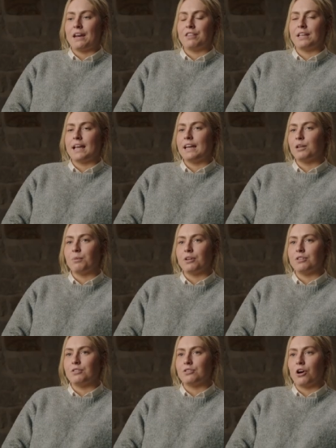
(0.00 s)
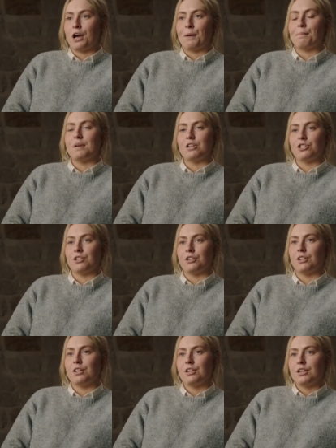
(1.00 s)
And I think anyone who's got
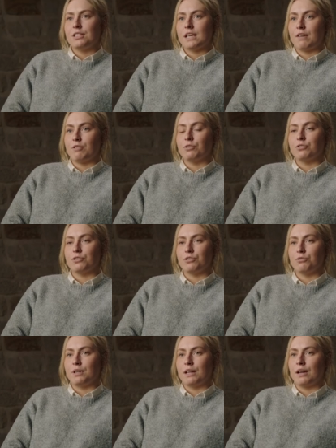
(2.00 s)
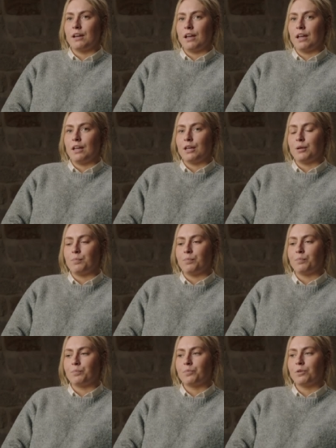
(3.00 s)
ambition to have a good career um,
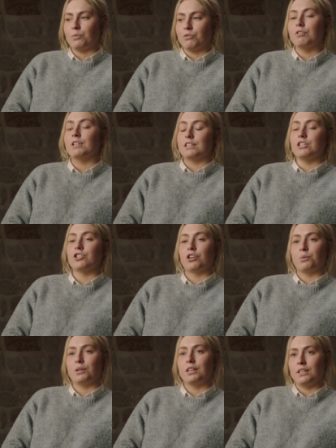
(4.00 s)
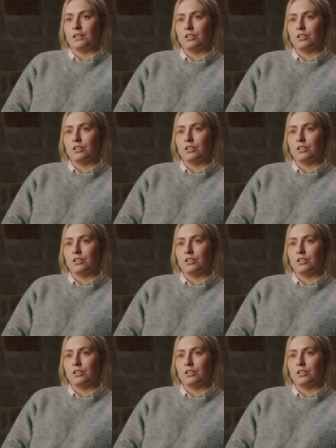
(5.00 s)
would really enjoy working in